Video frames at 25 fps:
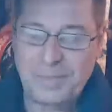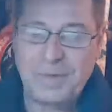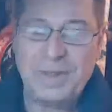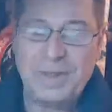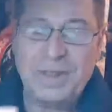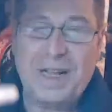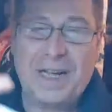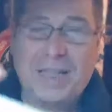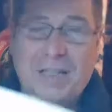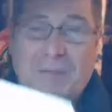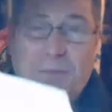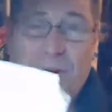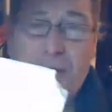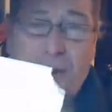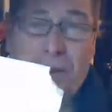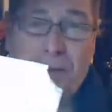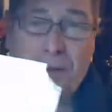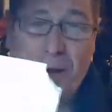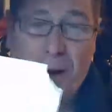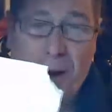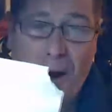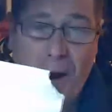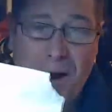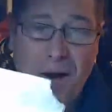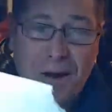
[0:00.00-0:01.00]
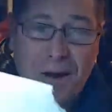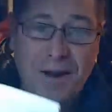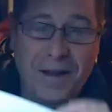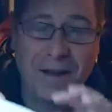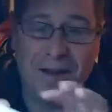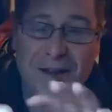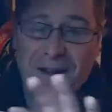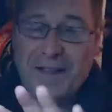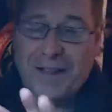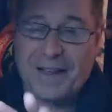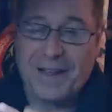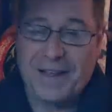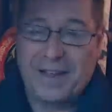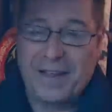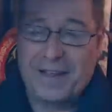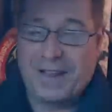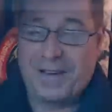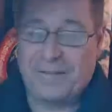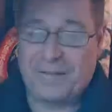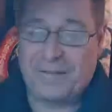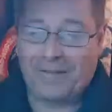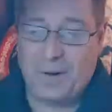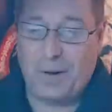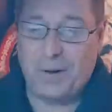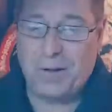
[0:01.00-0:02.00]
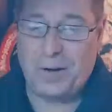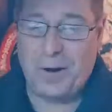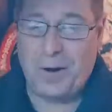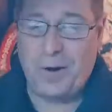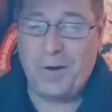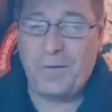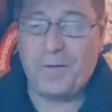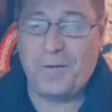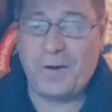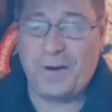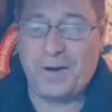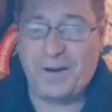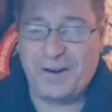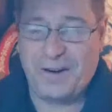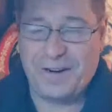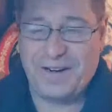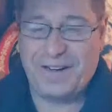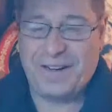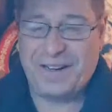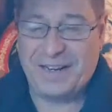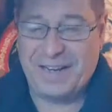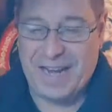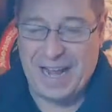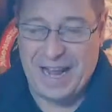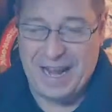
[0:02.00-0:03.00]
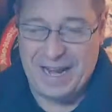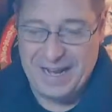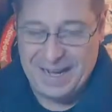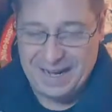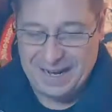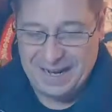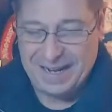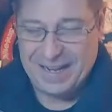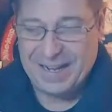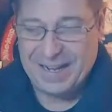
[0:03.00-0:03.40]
That's for the third. And fold it over again.